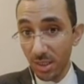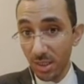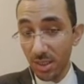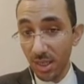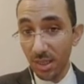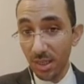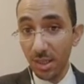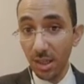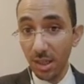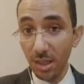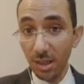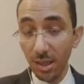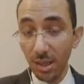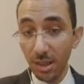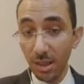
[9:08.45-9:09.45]
is
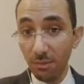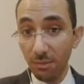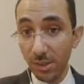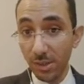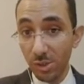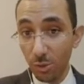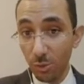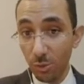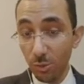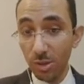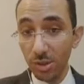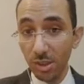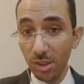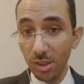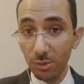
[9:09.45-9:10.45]
until the first
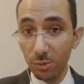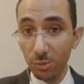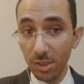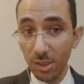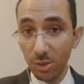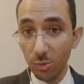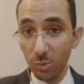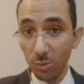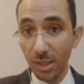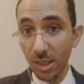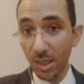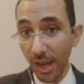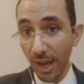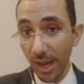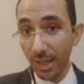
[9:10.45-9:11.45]
quarter of
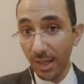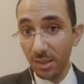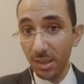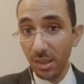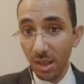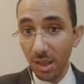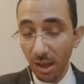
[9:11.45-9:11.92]
2020, and